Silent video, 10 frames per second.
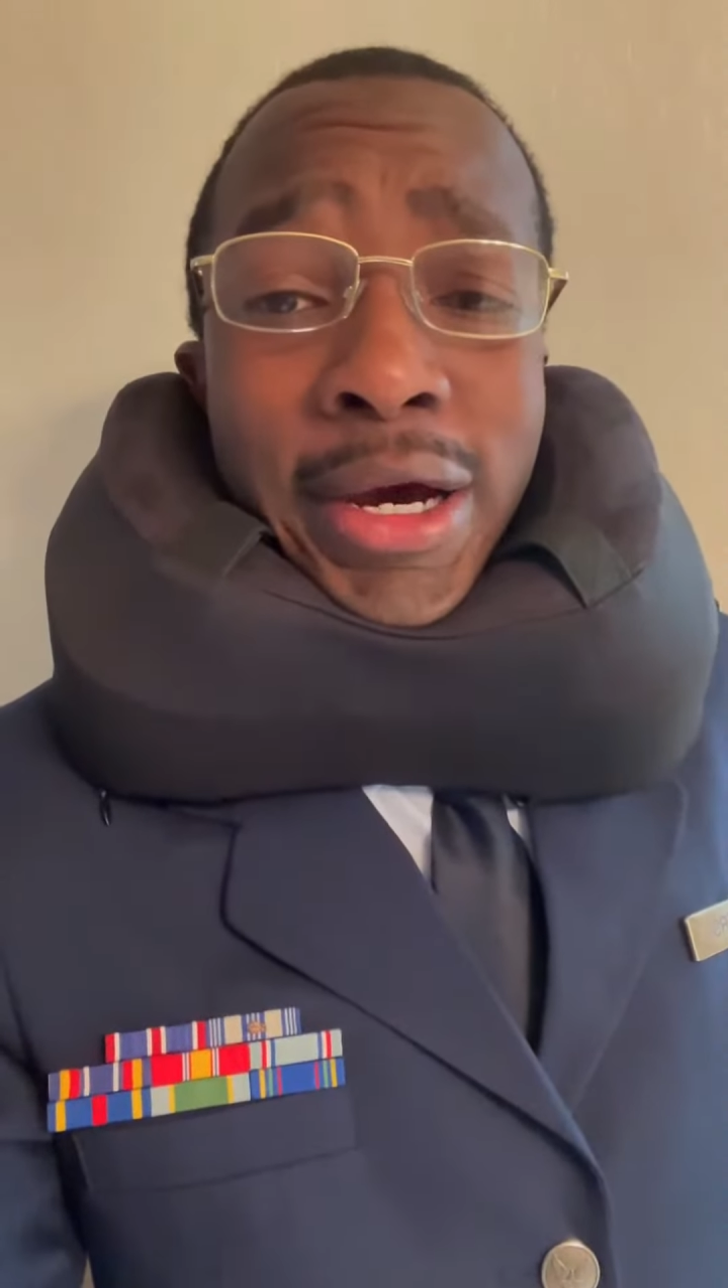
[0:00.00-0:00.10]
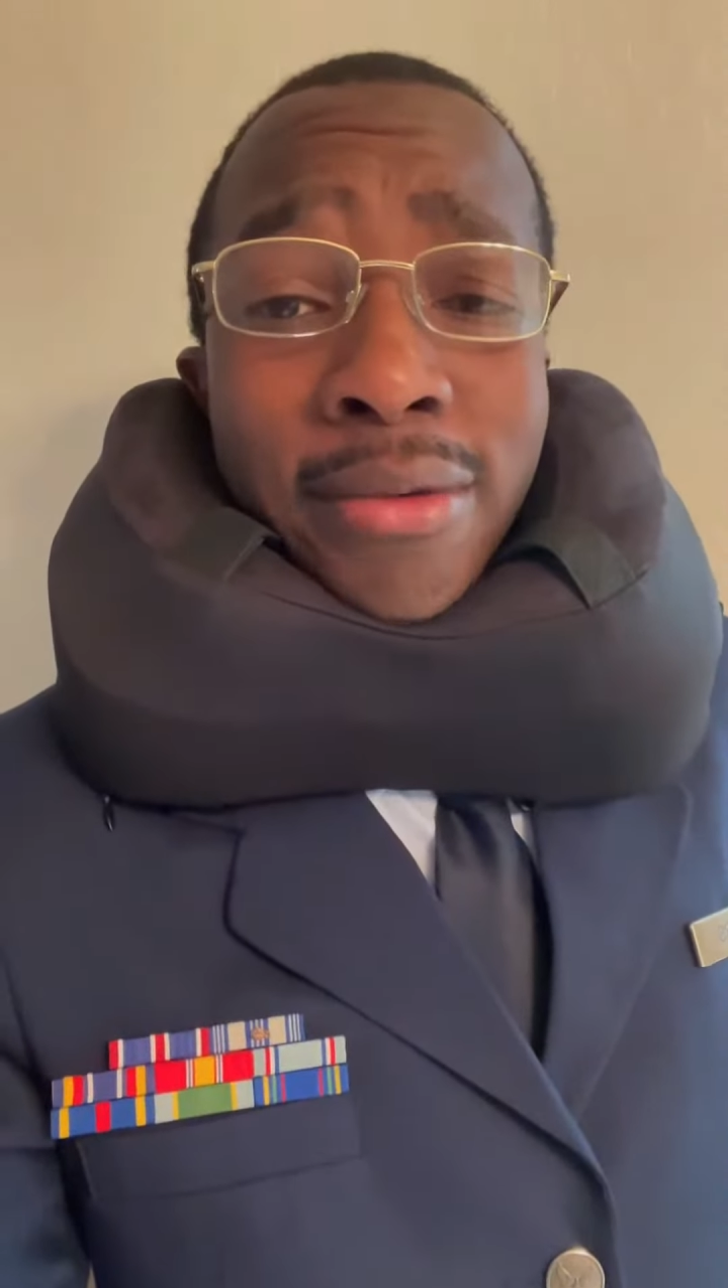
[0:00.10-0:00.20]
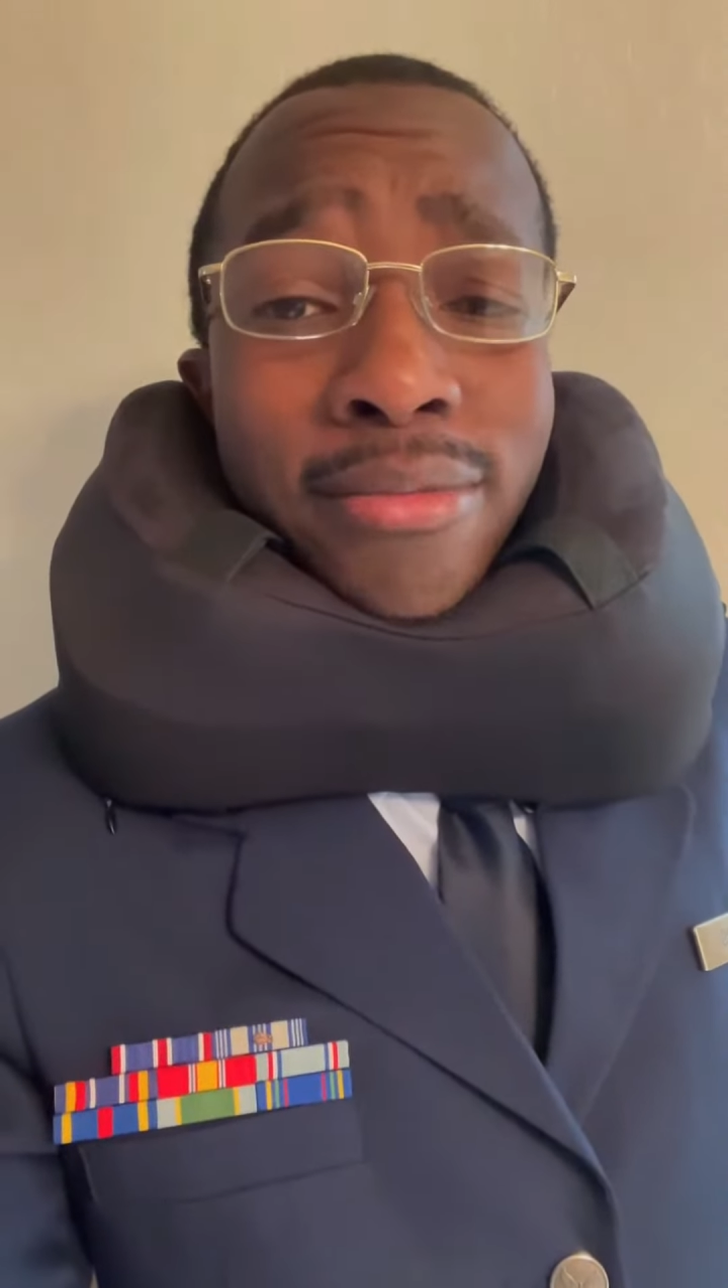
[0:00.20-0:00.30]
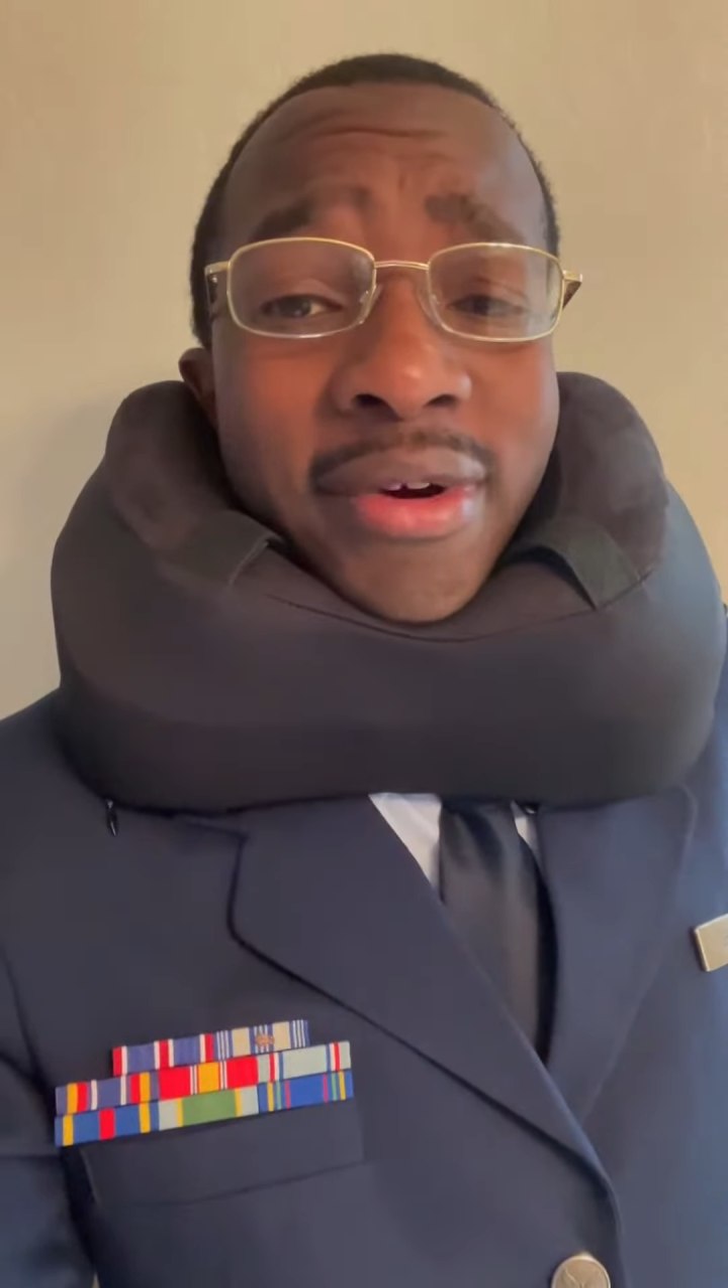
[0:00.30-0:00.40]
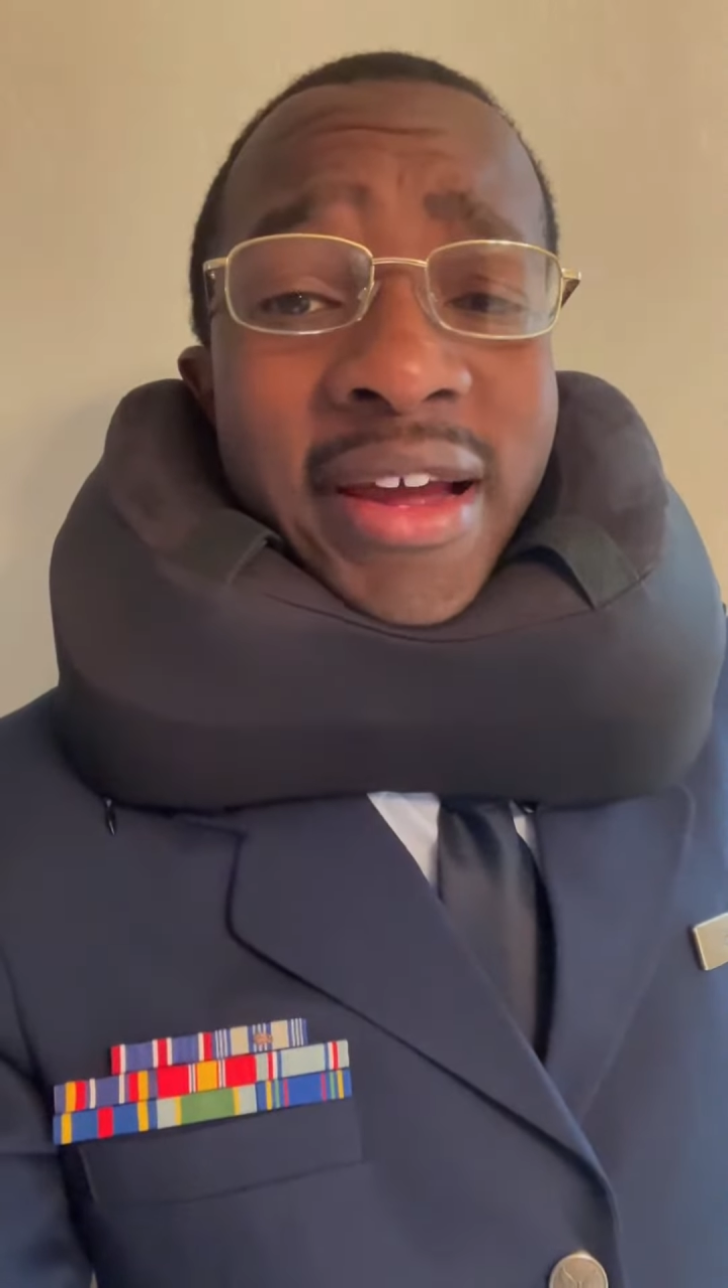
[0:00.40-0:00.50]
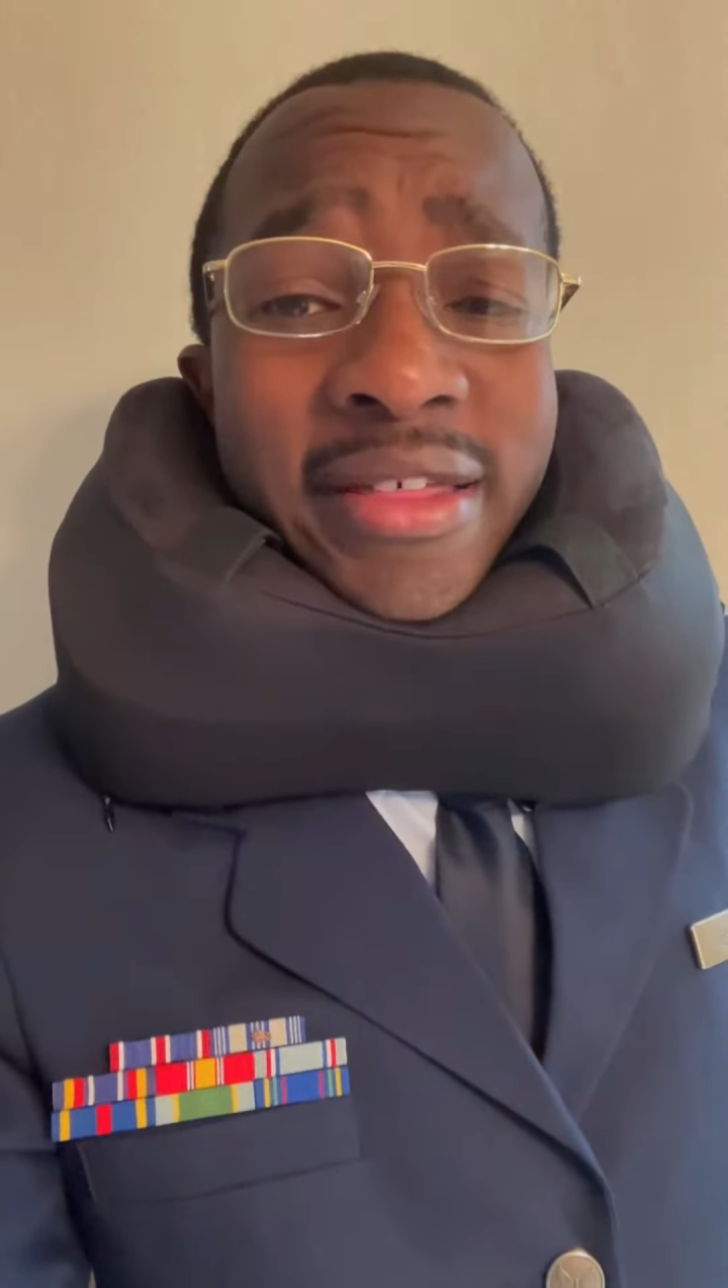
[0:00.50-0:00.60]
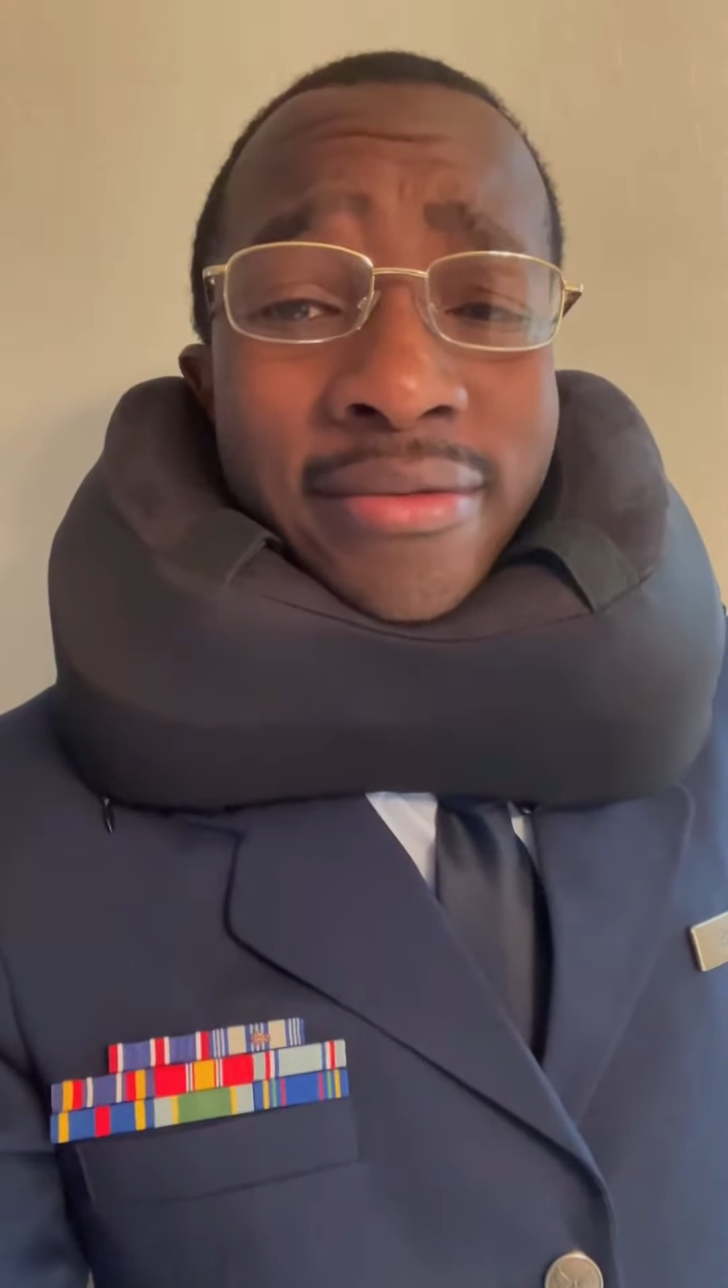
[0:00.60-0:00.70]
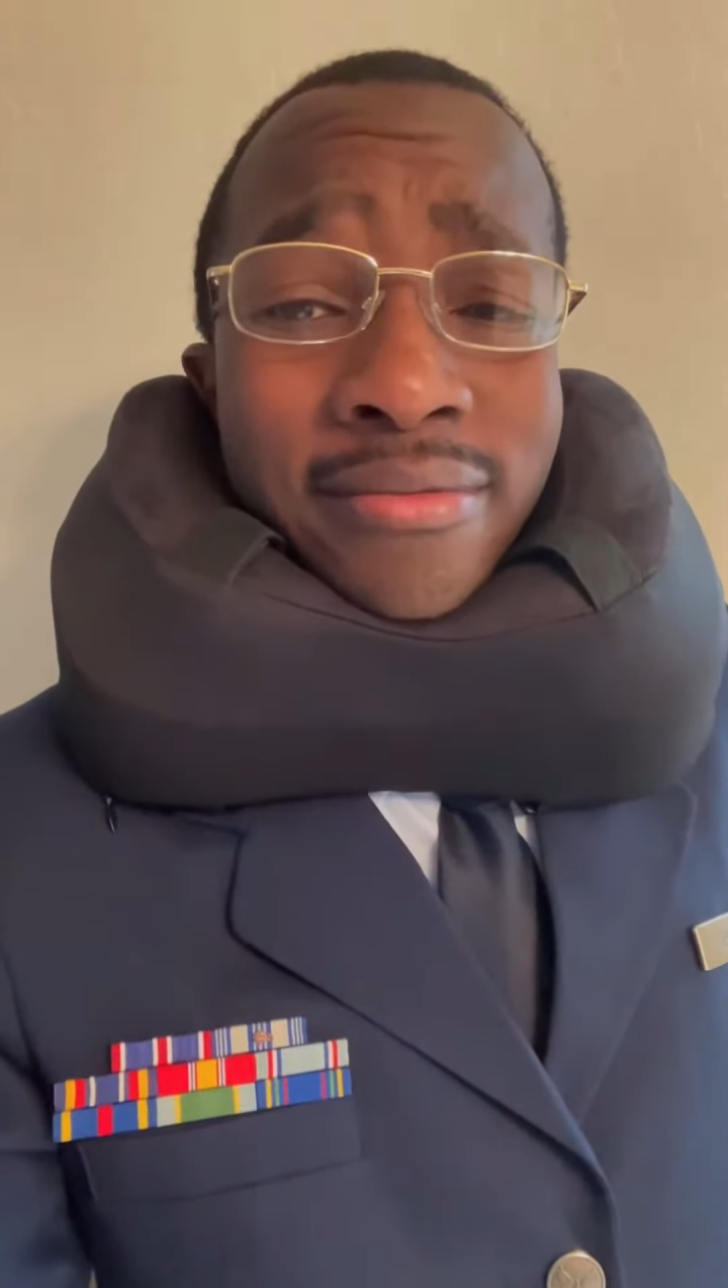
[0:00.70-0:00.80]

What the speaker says: I couldn't breathe.